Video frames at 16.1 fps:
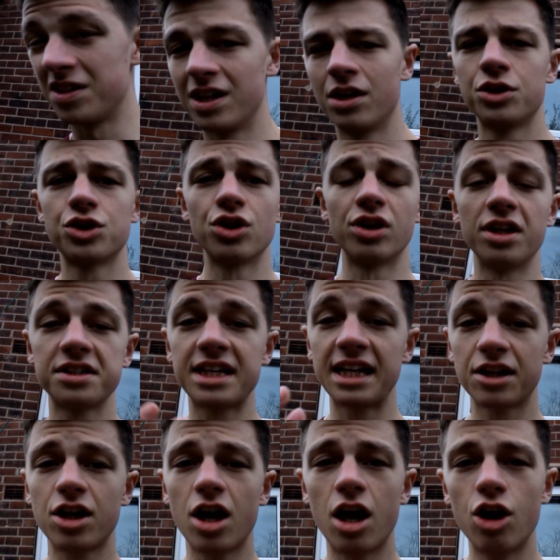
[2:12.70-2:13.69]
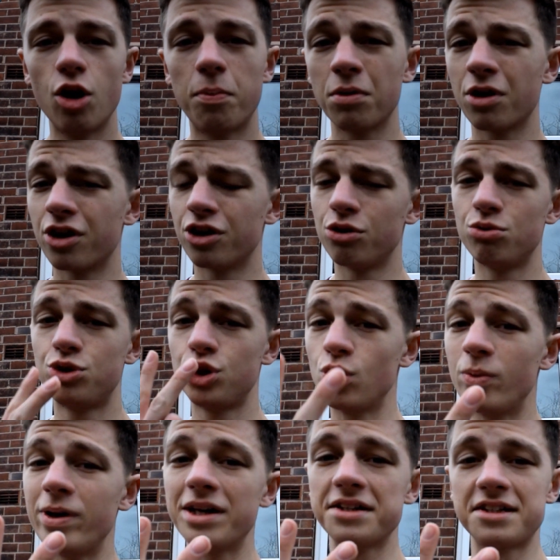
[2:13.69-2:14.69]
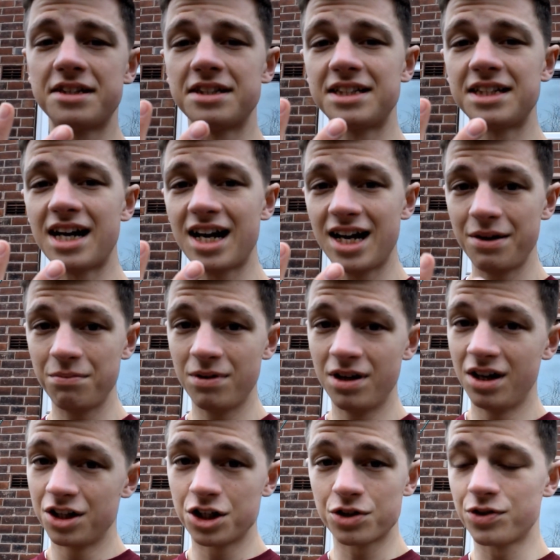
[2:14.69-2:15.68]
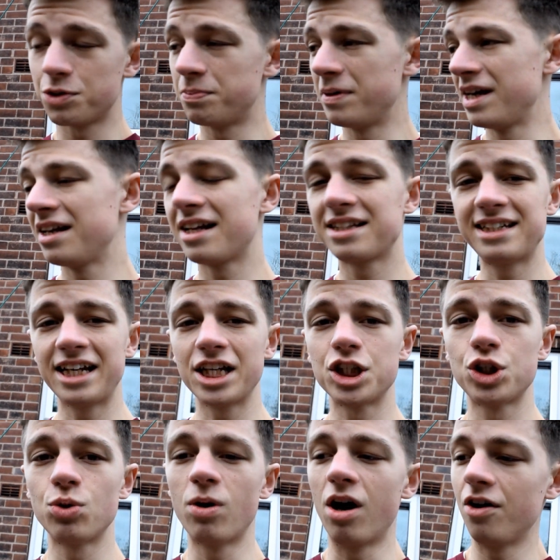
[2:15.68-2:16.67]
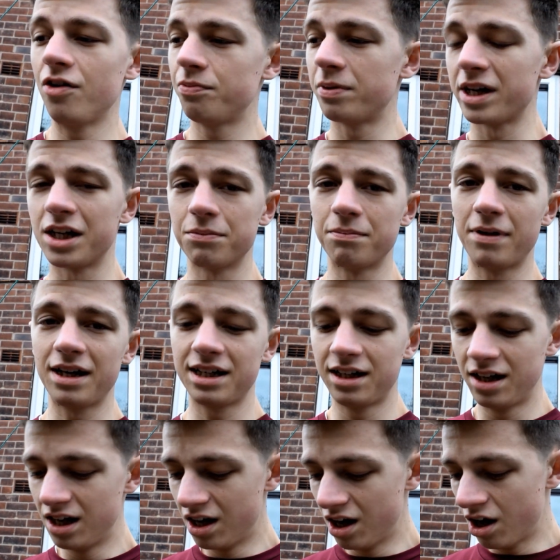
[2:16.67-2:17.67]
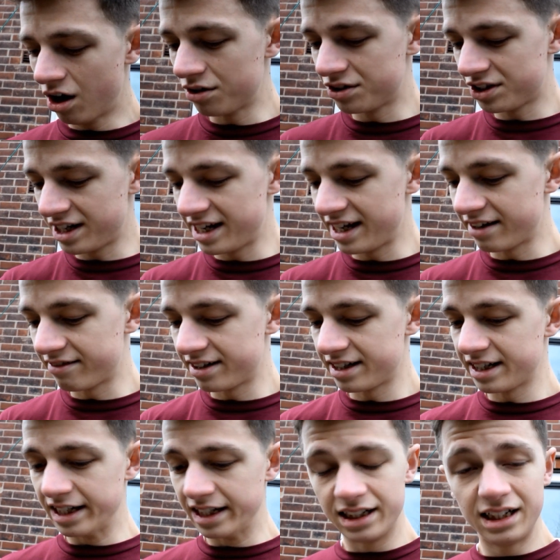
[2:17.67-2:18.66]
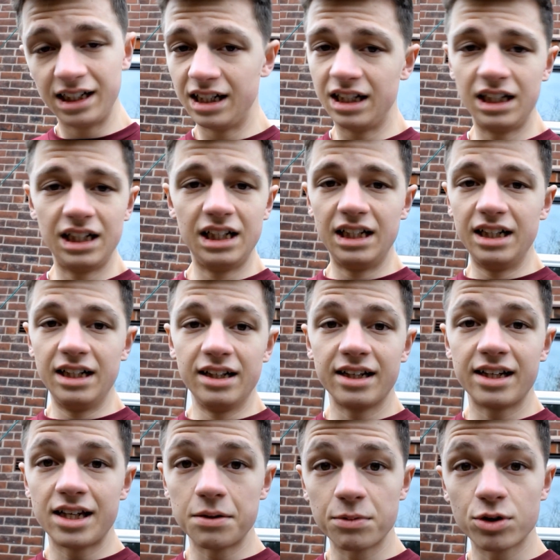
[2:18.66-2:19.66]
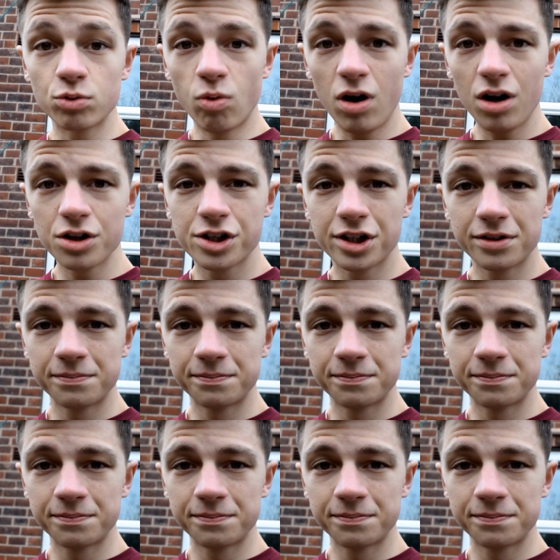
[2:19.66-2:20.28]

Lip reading: So let's get the car up. I'm going to do 2 wheels at a time, just for speed. Take 2 off, bring them back onto here and give them a good wash.